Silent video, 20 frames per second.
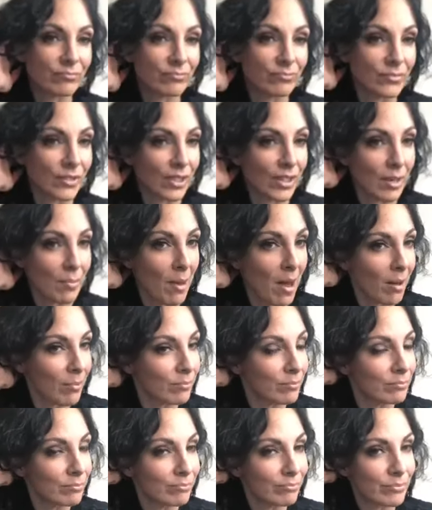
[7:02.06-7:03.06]
look him
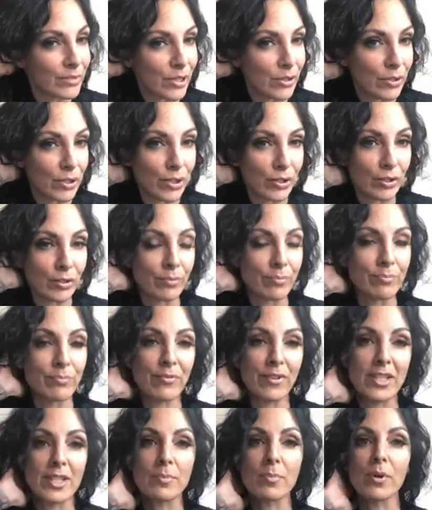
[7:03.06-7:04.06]
up, YouTube,
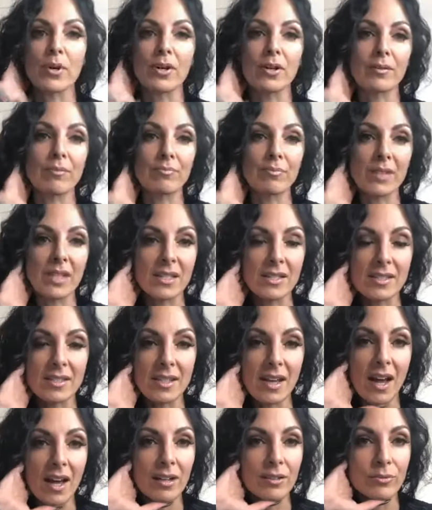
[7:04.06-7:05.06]
Facebook,
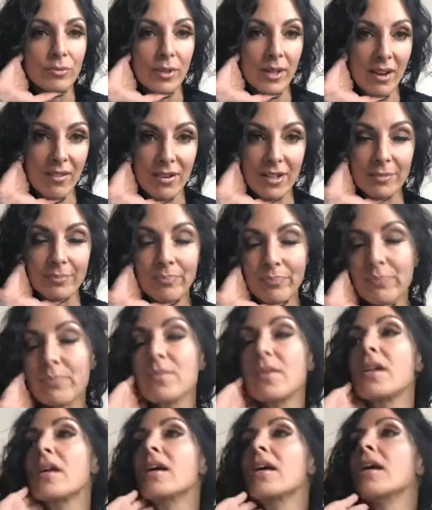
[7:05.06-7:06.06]
Insta, whatever.
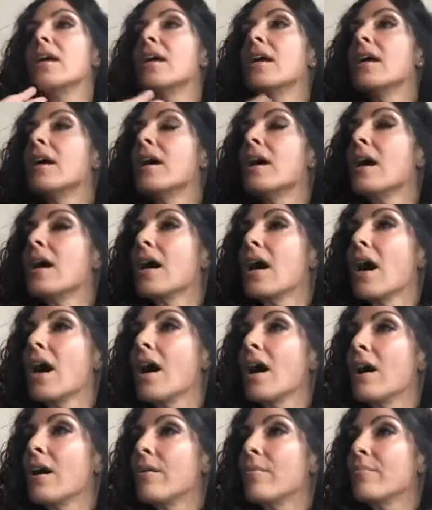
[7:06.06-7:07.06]

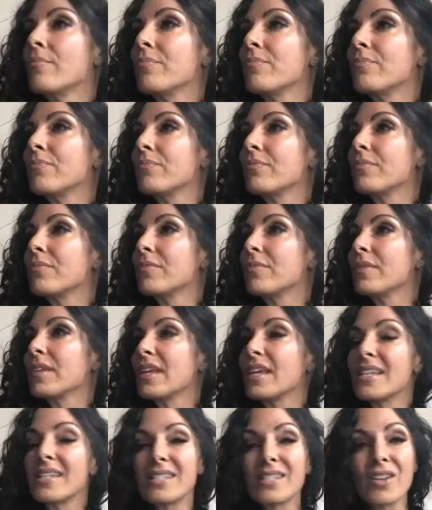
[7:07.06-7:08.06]

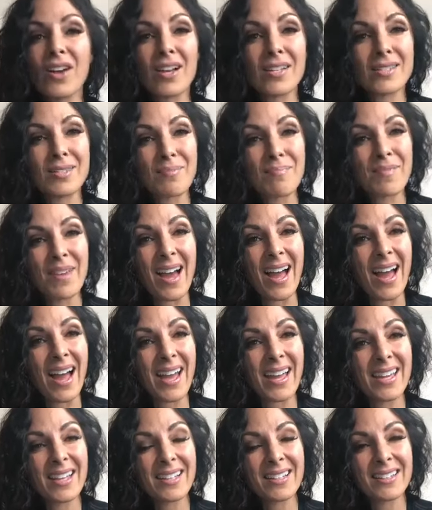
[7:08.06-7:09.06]
He's an awesome
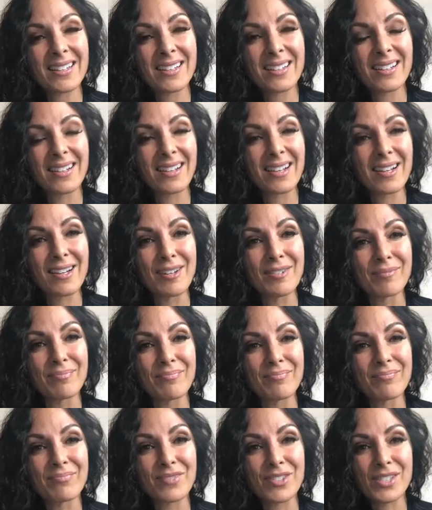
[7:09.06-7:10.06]
guy.
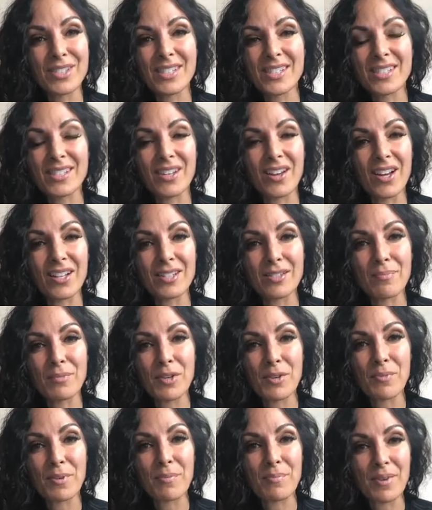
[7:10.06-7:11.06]
He's an awesome
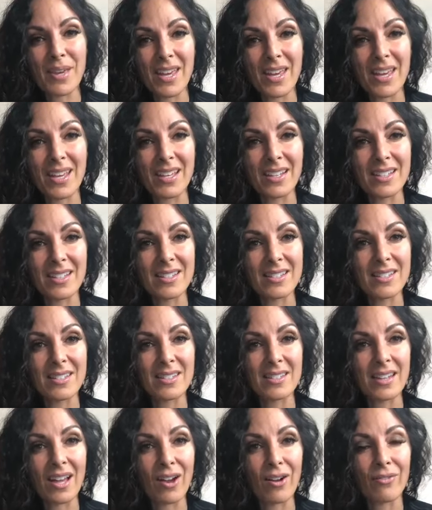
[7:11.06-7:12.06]
human being and
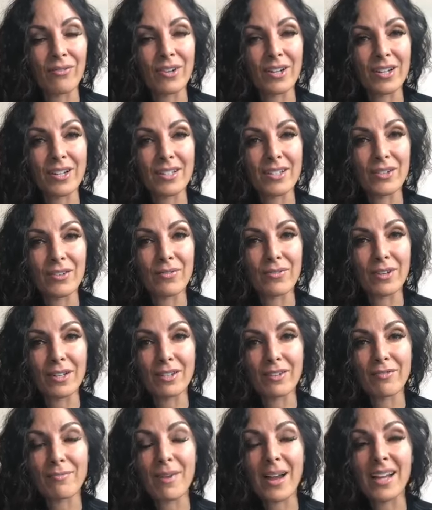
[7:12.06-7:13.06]
is now a very dear
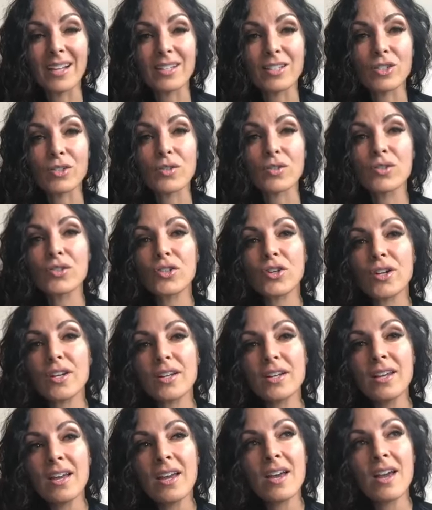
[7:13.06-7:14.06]
friend of mine. So it
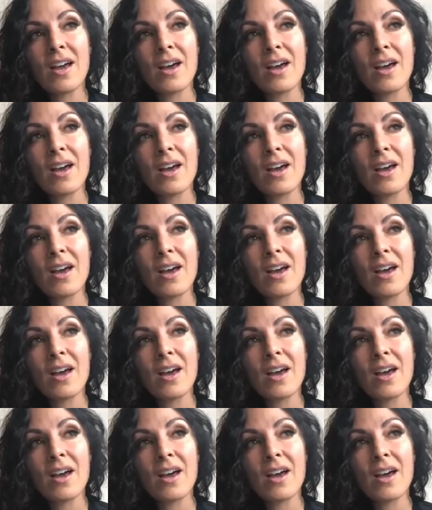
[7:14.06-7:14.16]
started